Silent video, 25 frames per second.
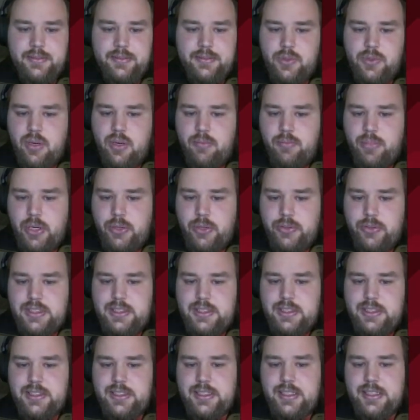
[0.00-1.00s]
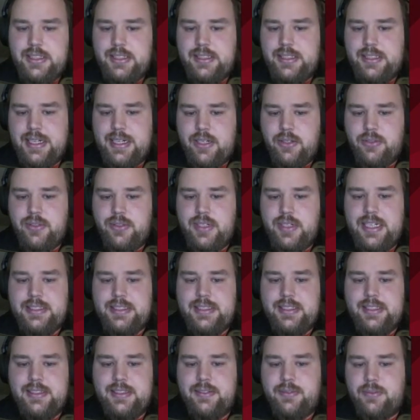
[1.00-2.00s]
component
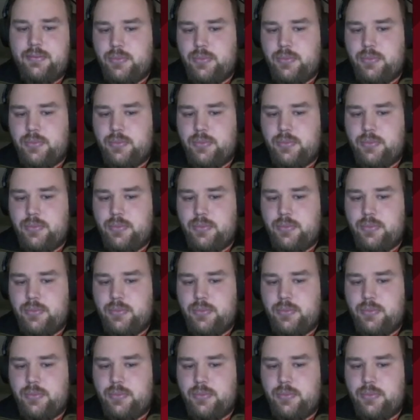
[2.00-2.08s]
decorator,